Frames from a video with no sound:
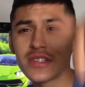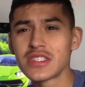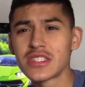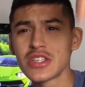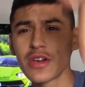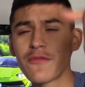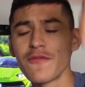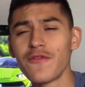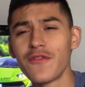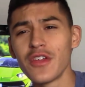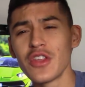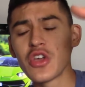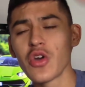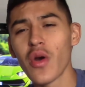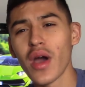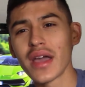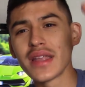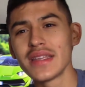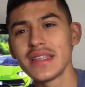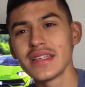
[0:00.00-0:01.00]
some video
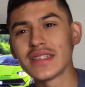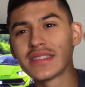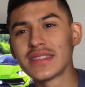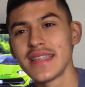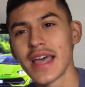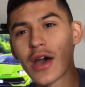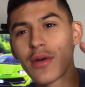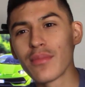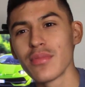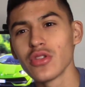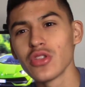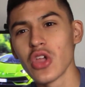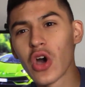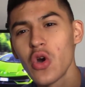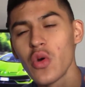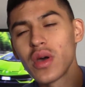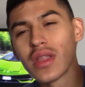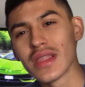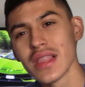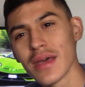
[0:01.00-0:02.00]
ideas down
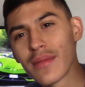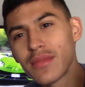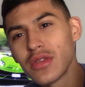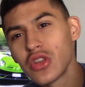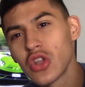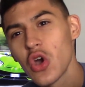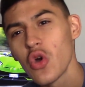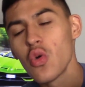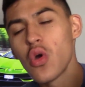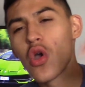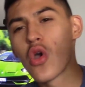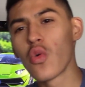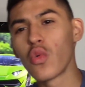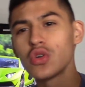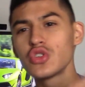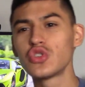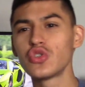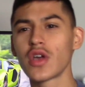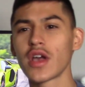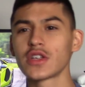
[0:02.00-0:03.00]
below and let me know
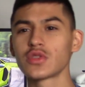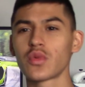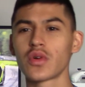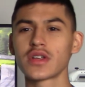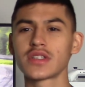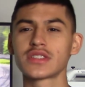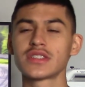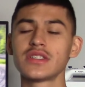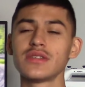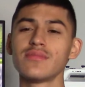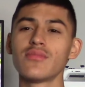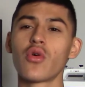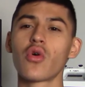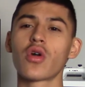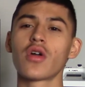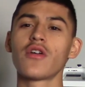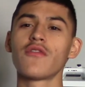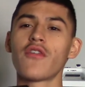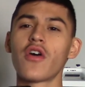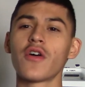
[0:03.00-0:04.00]
what you guys want to see
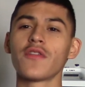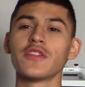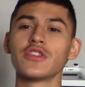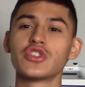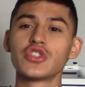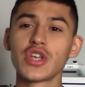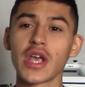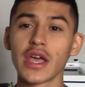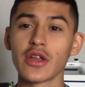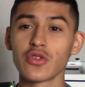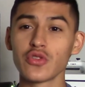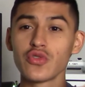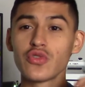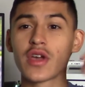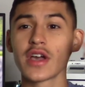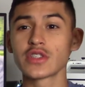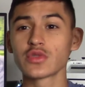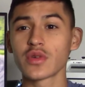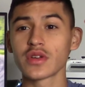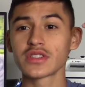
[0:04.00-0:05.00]
more of on the channel. Do you
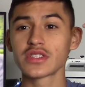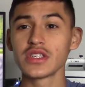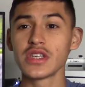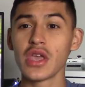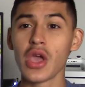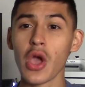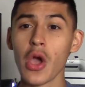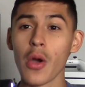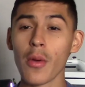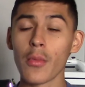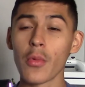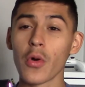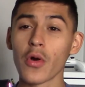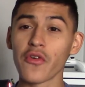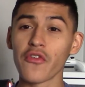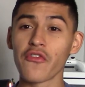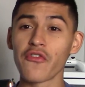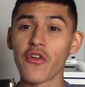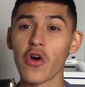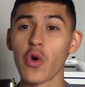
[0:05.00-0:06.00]
guys want to see more
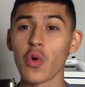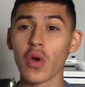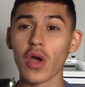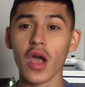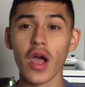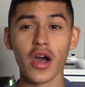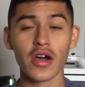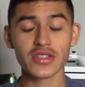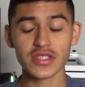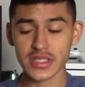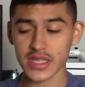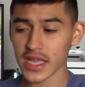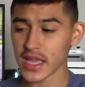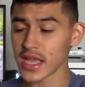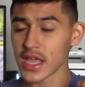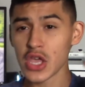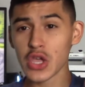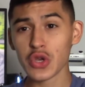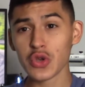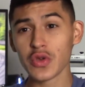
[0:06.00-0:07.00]
phone content?
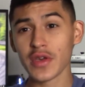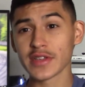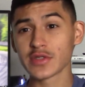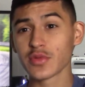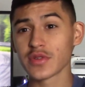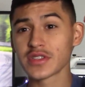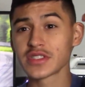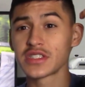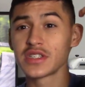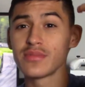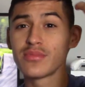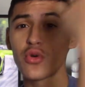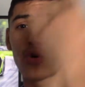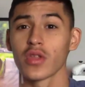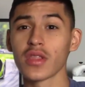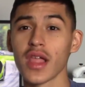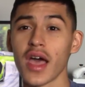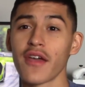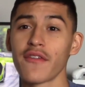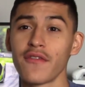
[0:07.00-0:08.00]
Do you guys want to see more
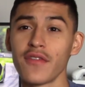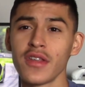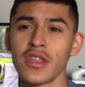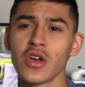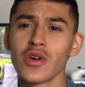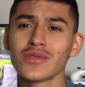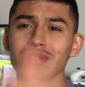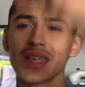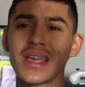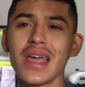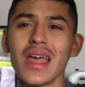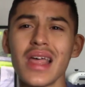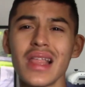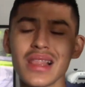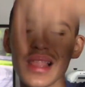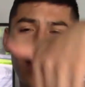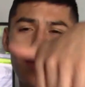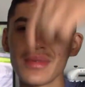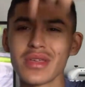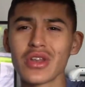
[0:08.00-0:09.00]
live videos?
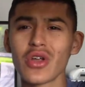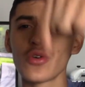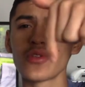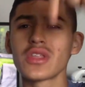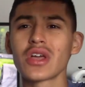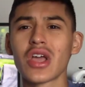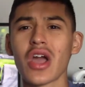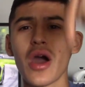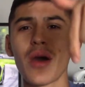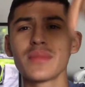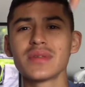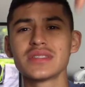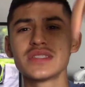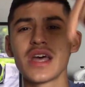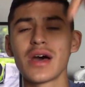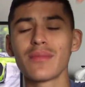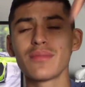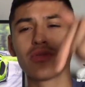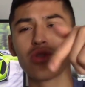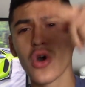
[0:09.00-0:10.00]
Let me know in the comments
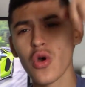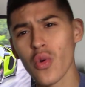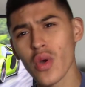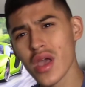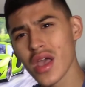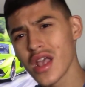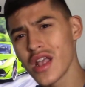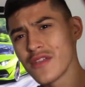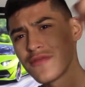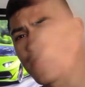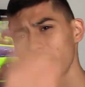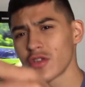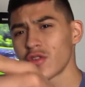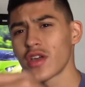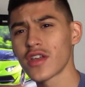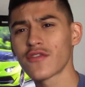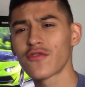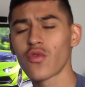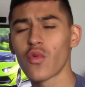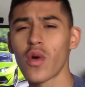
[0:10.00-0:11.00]
down below. Thank you
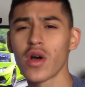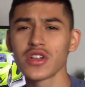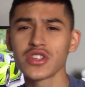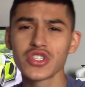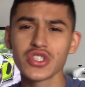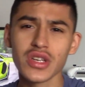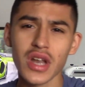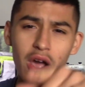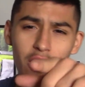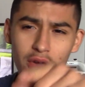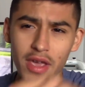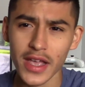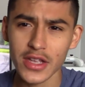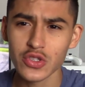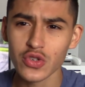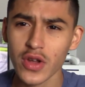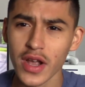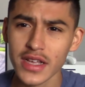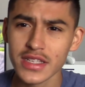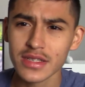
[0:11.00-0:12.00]
guys for watching. I'll catch
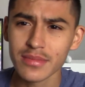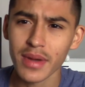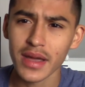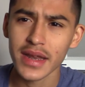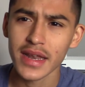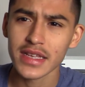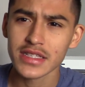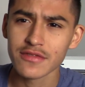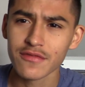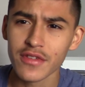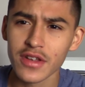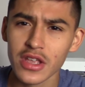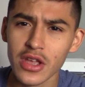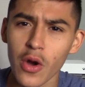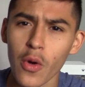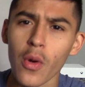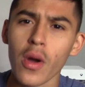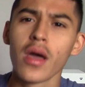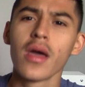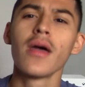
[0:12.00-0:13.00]
you guys in my next
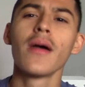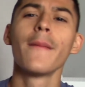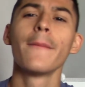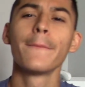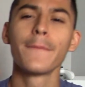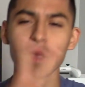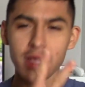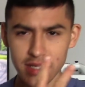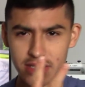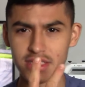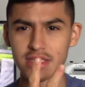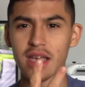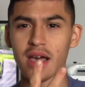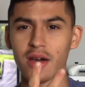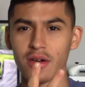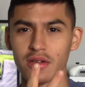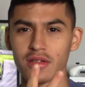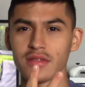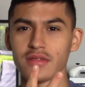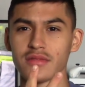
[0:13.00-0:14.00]
video. Peace
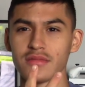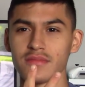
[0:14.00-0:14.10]
out.